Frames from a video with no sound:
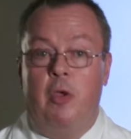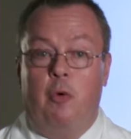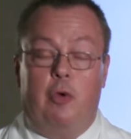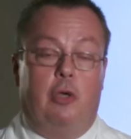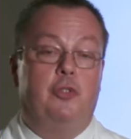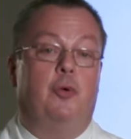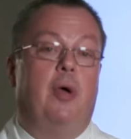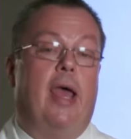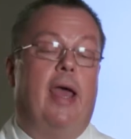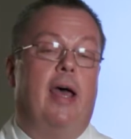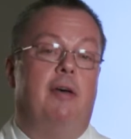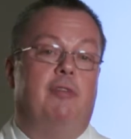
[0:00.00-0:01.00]
We also
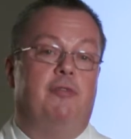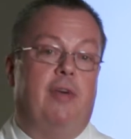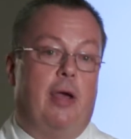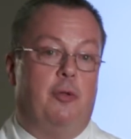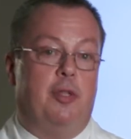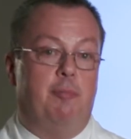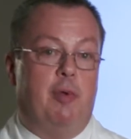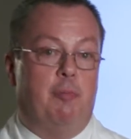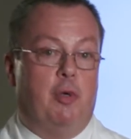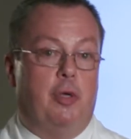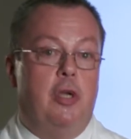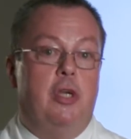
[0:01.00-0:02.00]
have a faculty
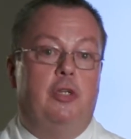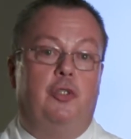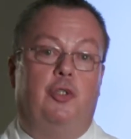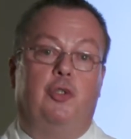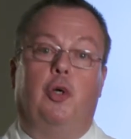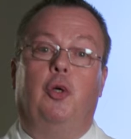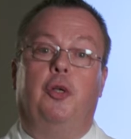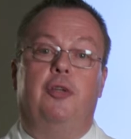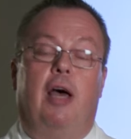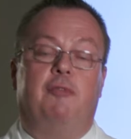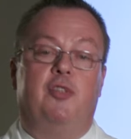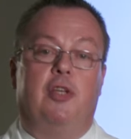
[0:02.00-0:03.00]
member, Cheryl
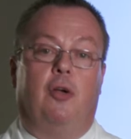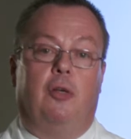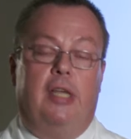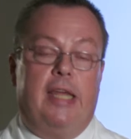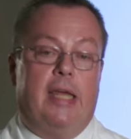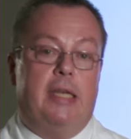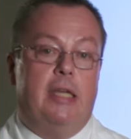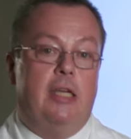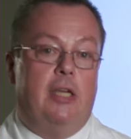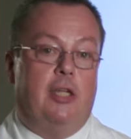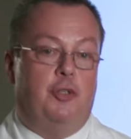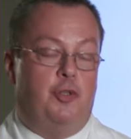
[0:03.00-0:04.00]
Knopfsinger-Lynn,
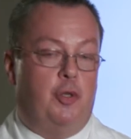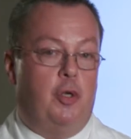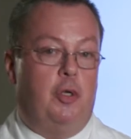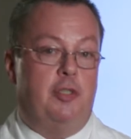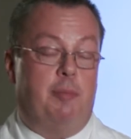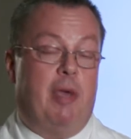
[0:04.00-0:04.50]
and Cheryl is a